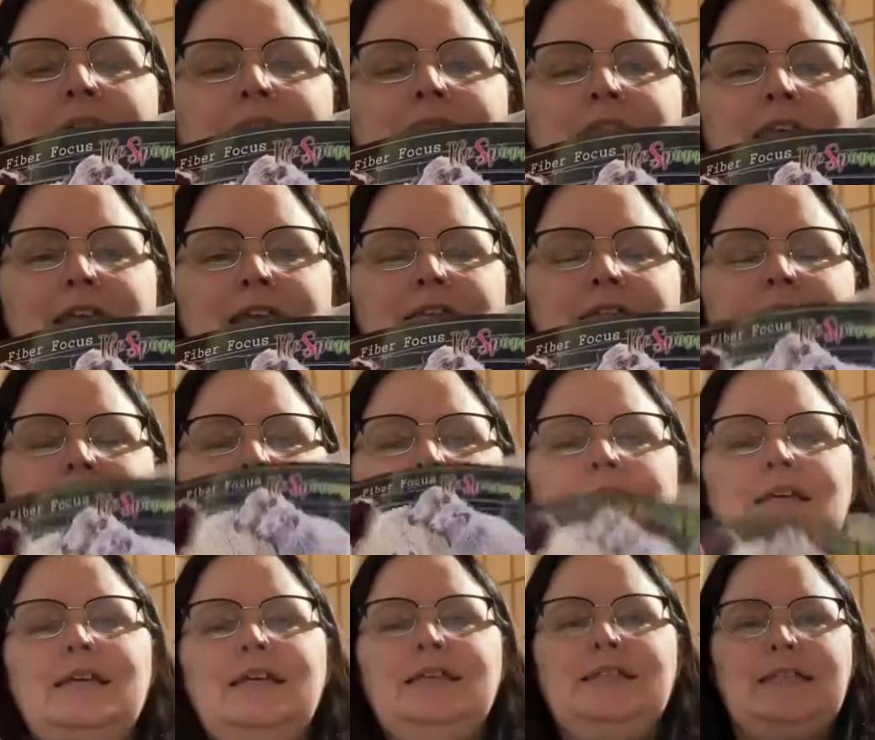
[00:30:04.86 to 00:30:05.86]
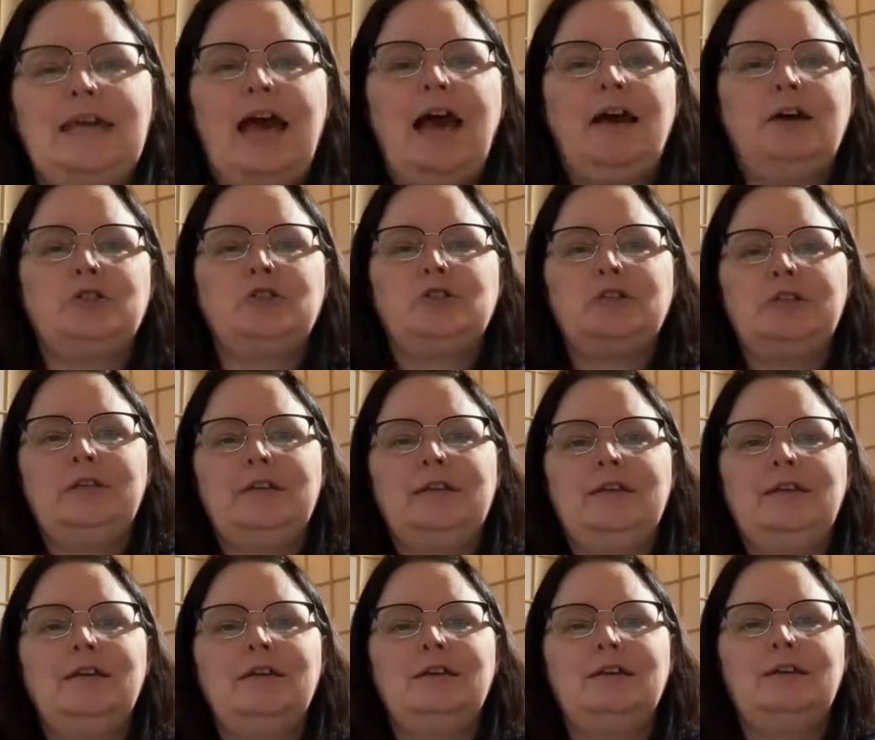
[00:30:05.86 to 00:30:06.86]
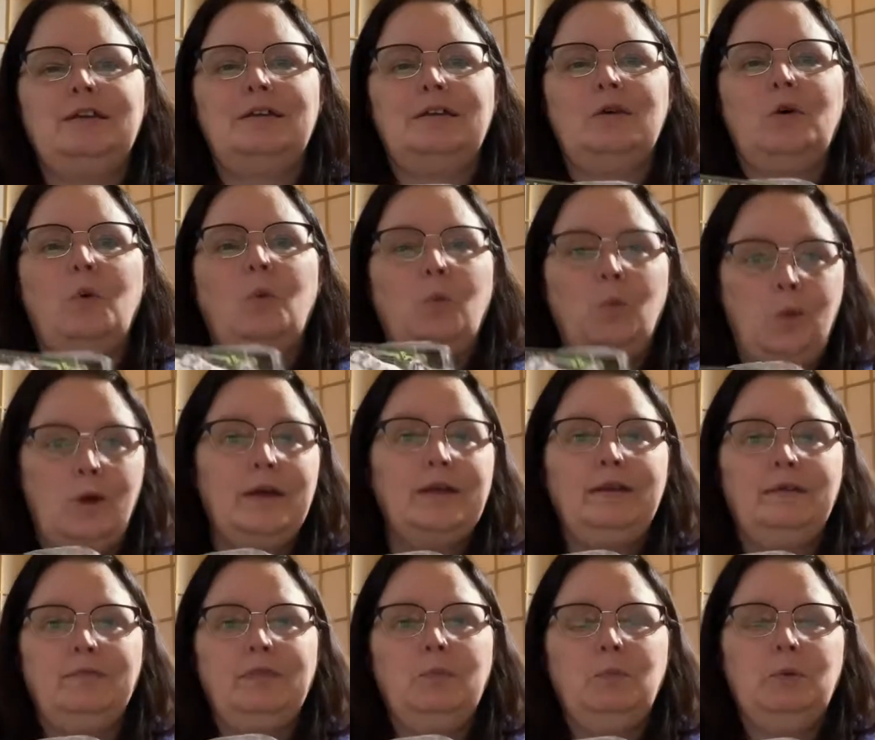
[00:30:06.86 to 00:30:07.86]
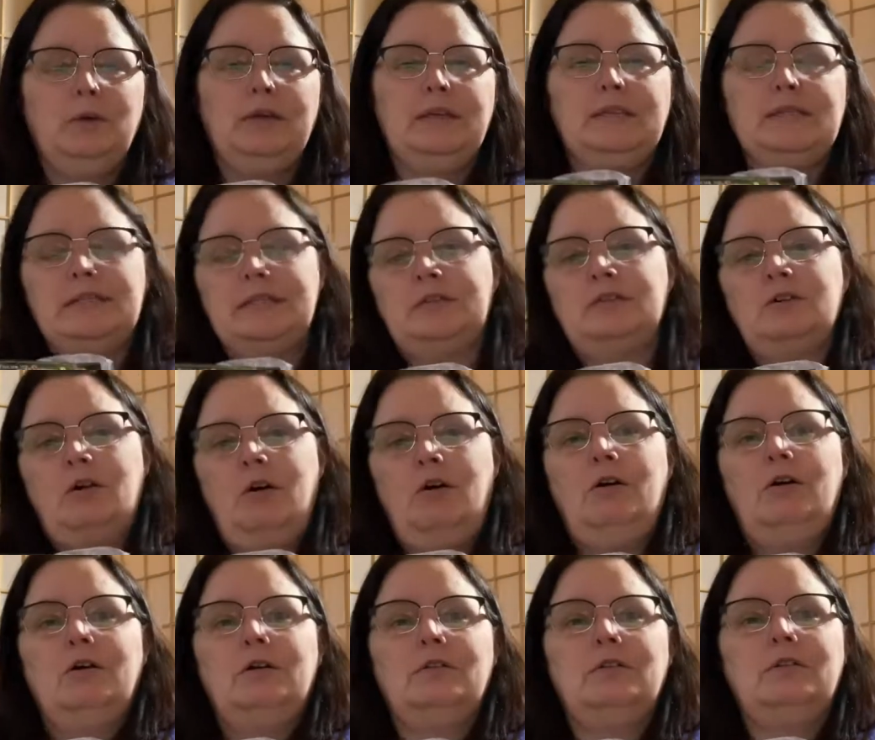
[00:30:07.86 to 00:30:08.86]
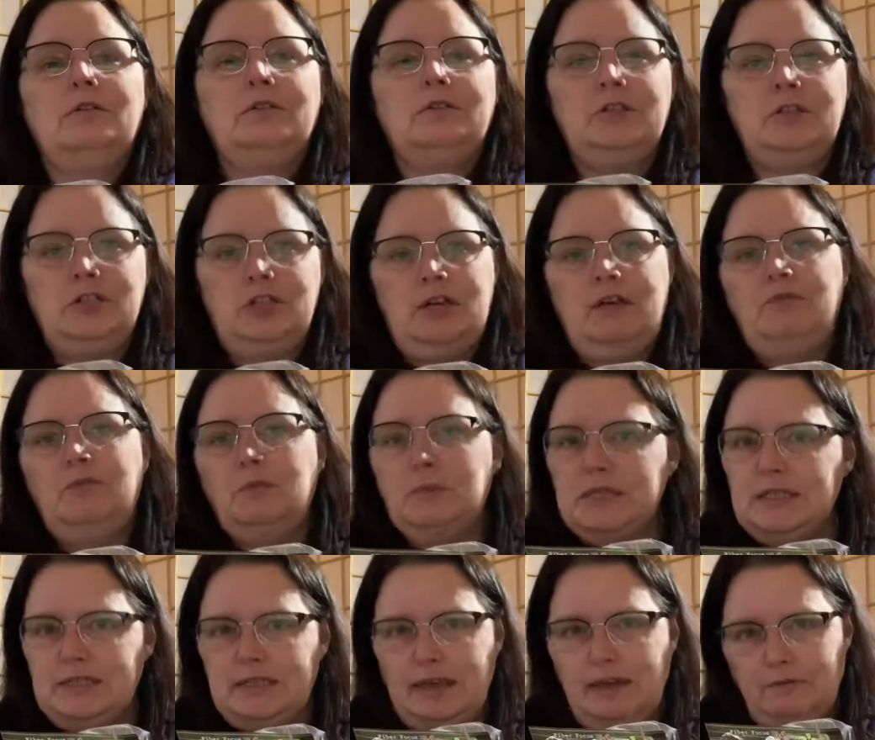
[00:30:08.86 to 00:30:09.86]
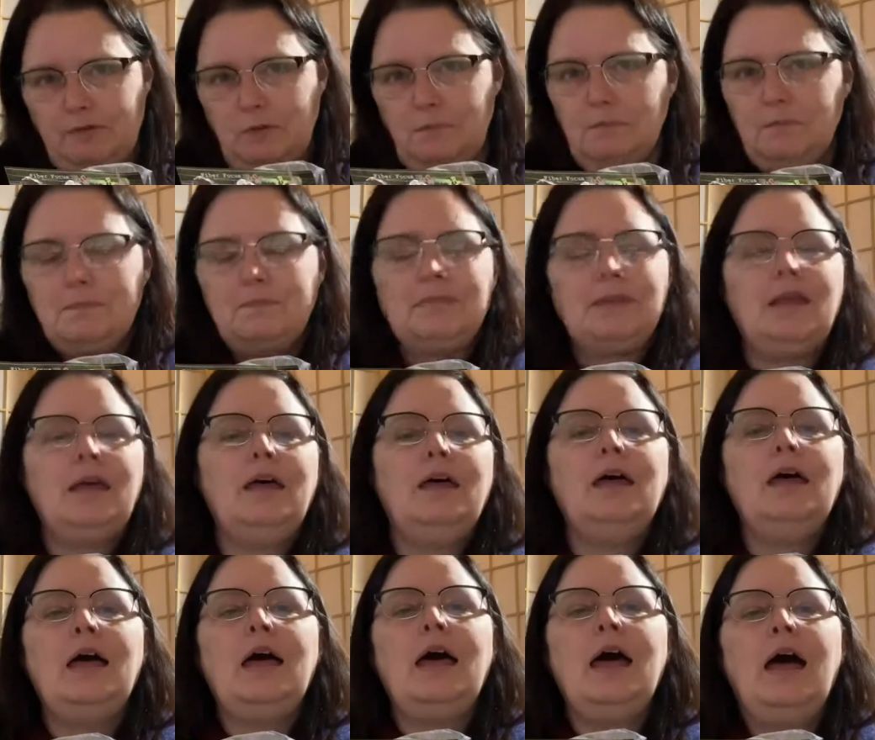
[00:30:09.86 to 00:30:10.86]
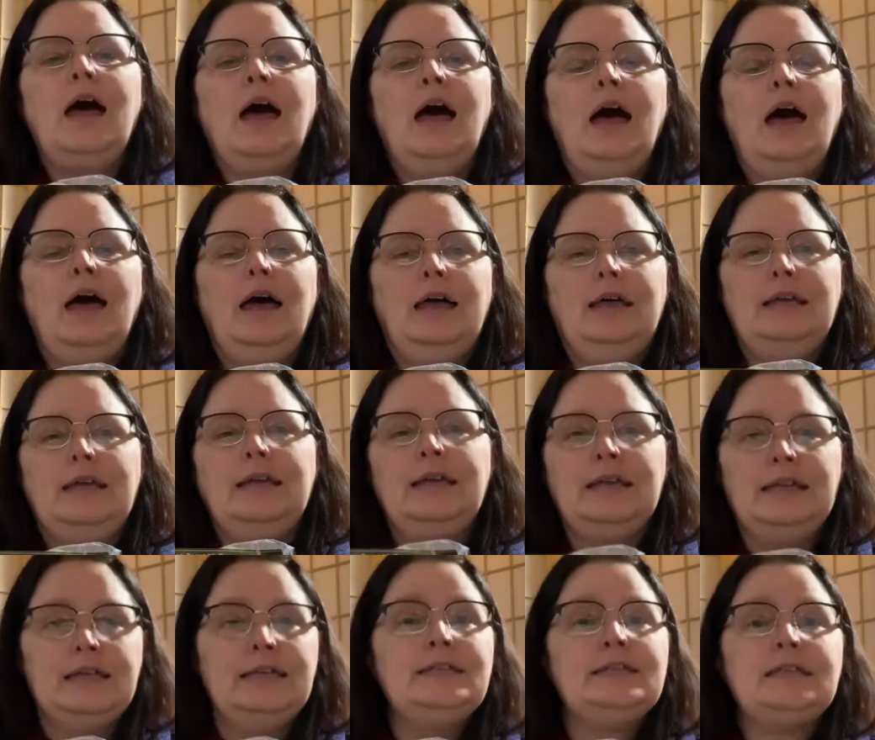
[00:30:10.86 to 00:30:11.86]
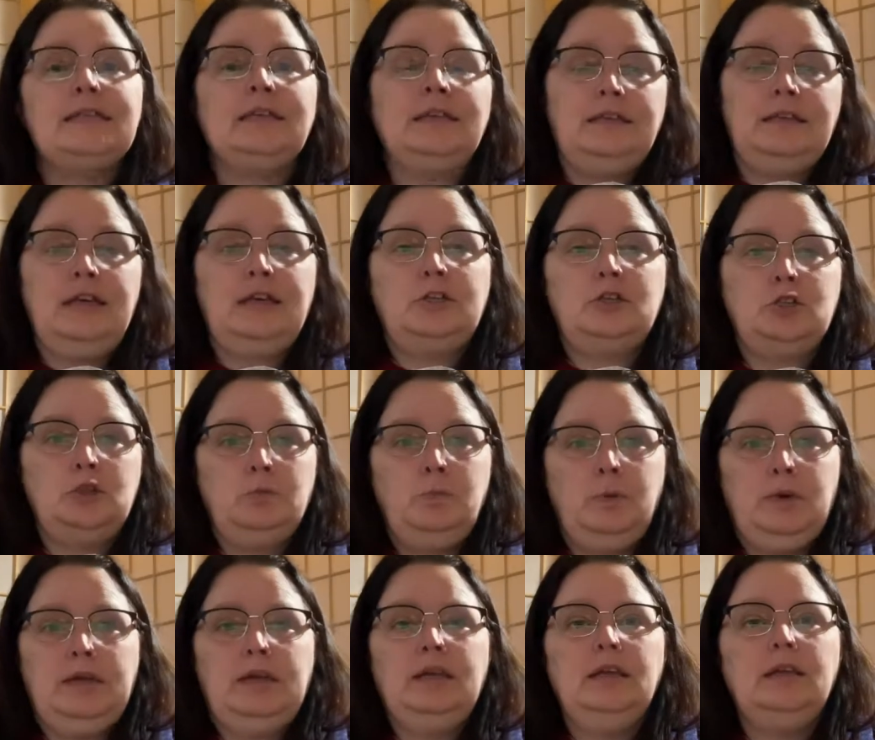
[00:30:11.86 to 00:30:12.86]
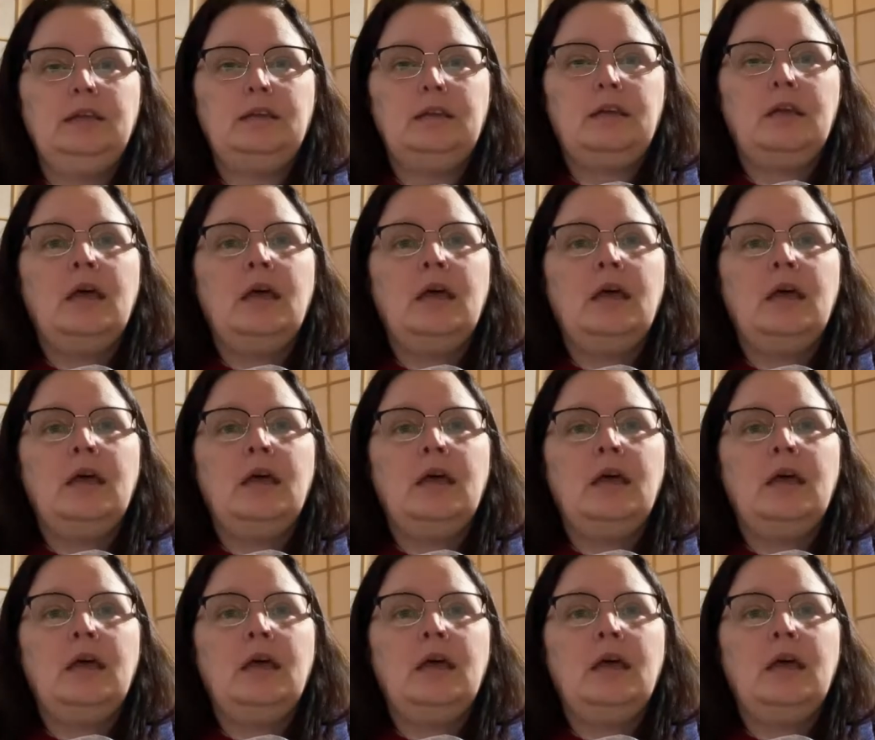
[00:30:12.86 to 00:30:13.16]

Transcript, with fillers: This is actually one of the breeds that's on the Shave 'em to Save 'em. Uh, it is an endangered breed.